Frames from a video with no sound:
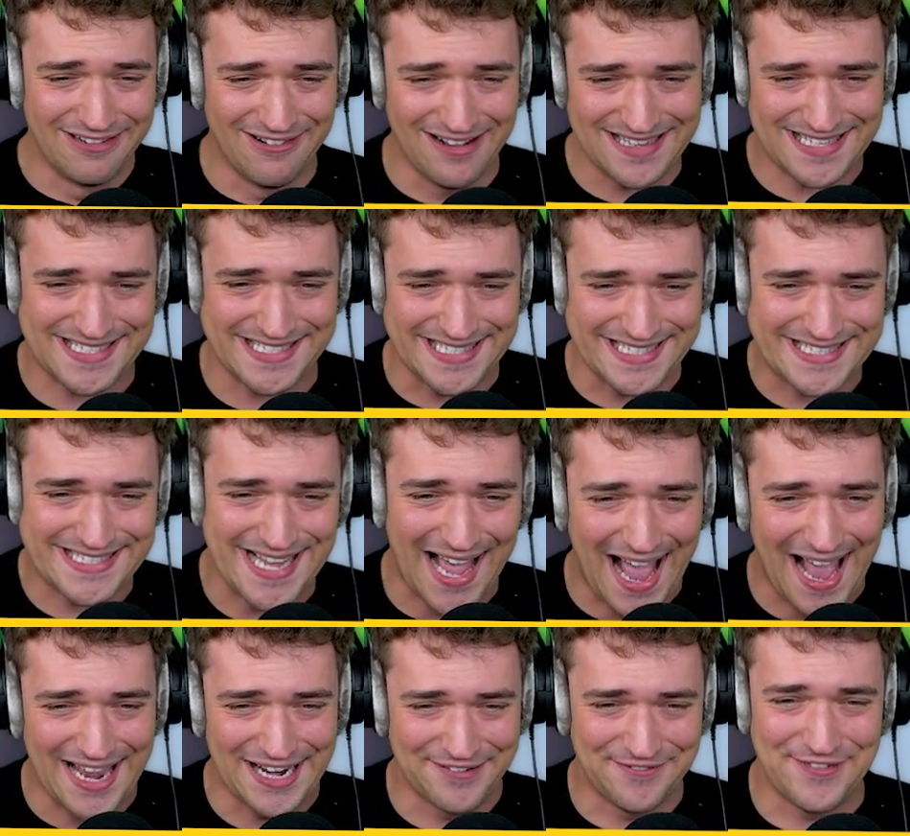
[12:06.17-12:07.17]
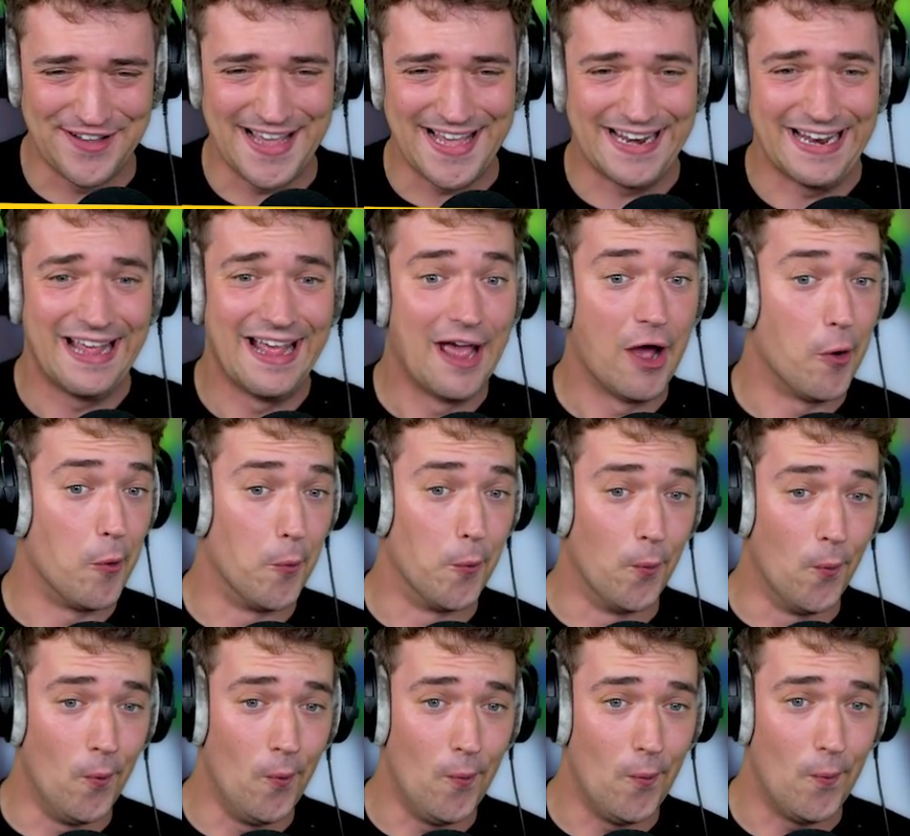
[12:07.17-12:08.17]
what's inside of it.
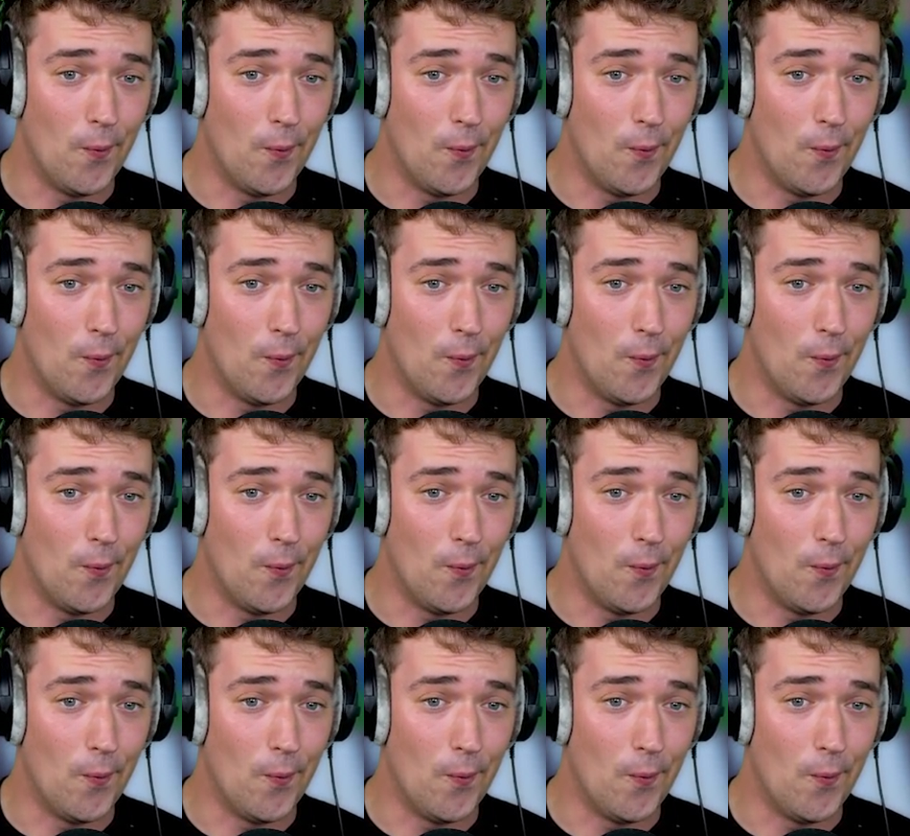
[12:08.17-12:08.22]
Ooh.